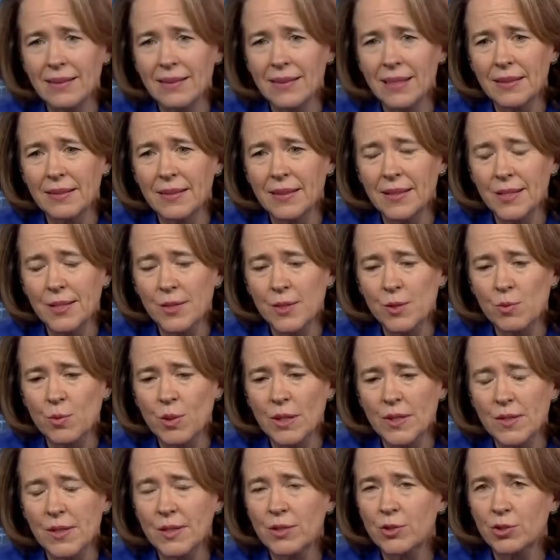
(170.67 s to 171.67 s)
think that this
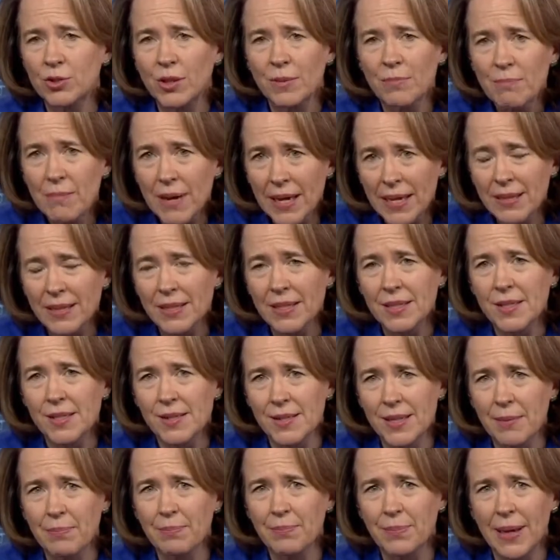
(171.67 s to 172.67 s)
was a tremendous
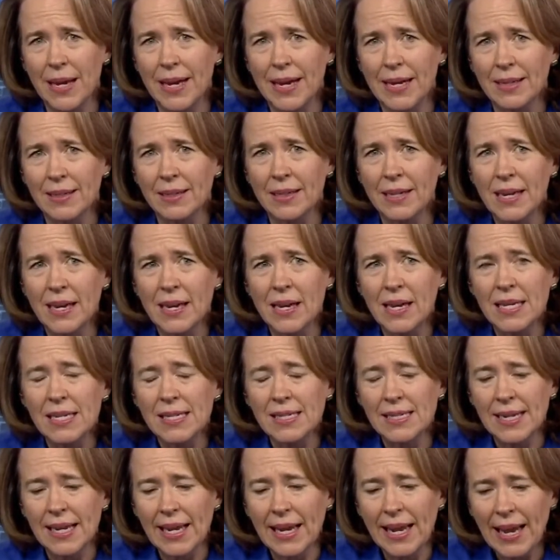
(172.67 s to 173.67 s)
setback
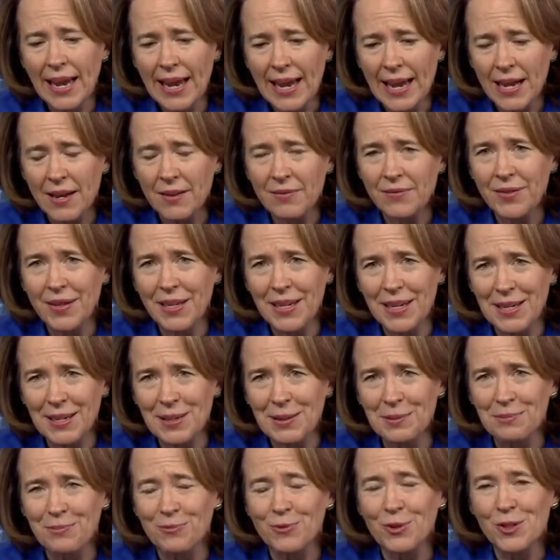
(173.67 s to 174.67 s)
to have
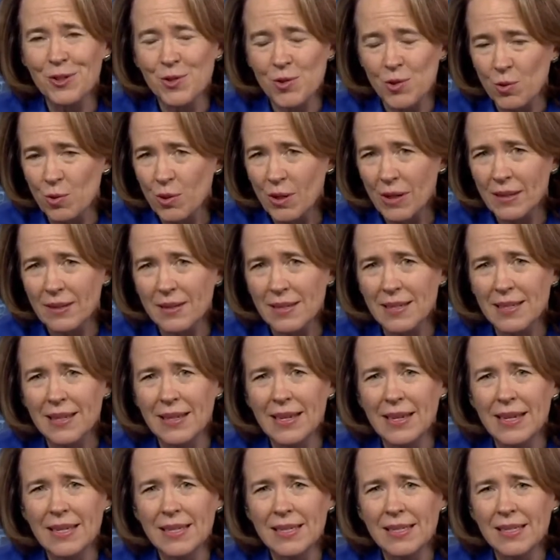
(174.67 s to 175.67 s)
him resort
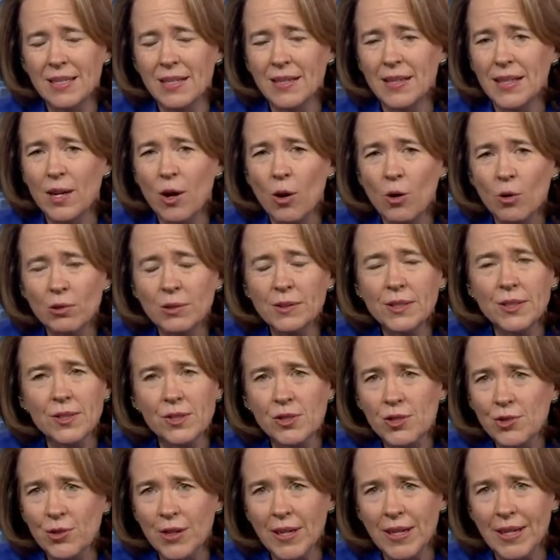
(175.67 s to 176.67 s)
to the
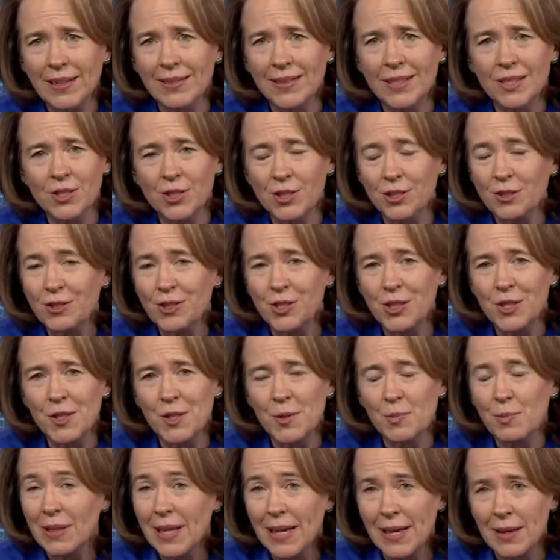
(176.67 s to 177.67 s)
oldest trick in the
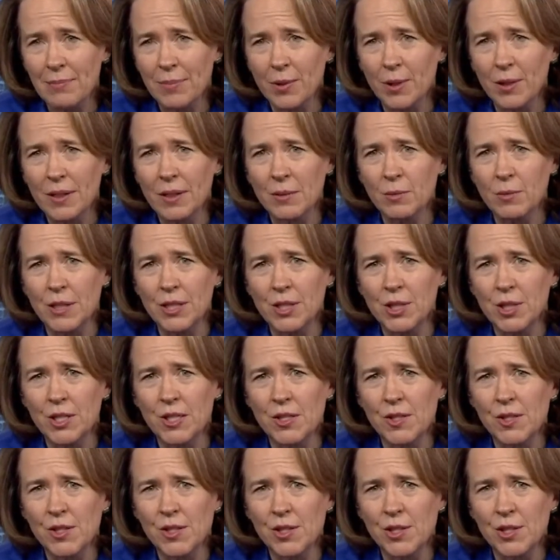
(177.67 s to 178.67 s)
church's playbook, which
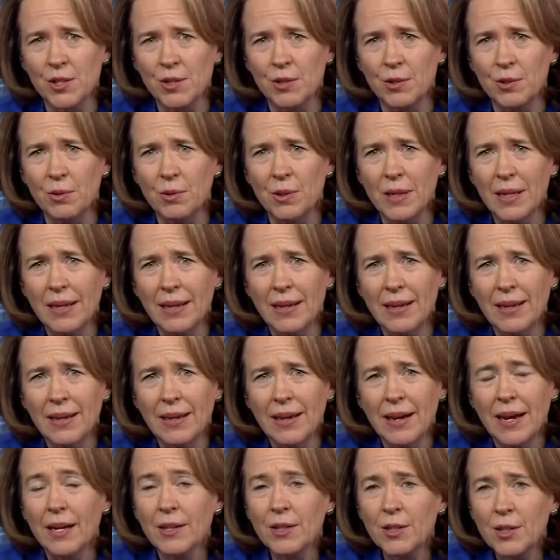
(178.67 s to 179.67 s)
is to
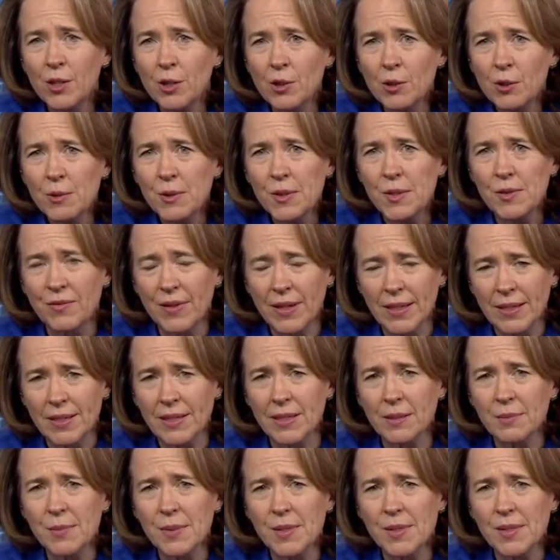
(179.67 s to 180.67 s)
accuse
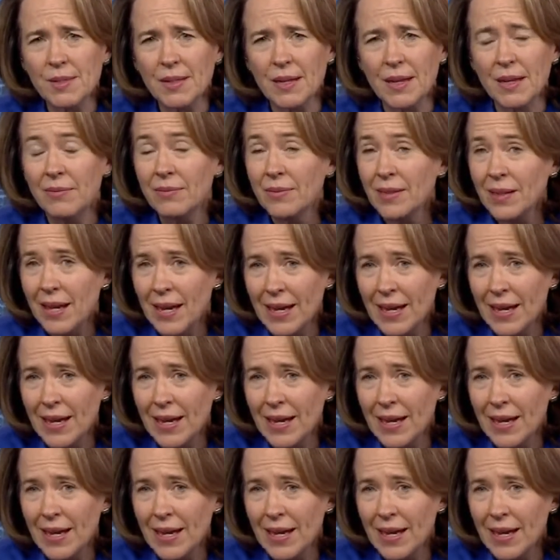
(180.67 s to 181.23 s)
victims of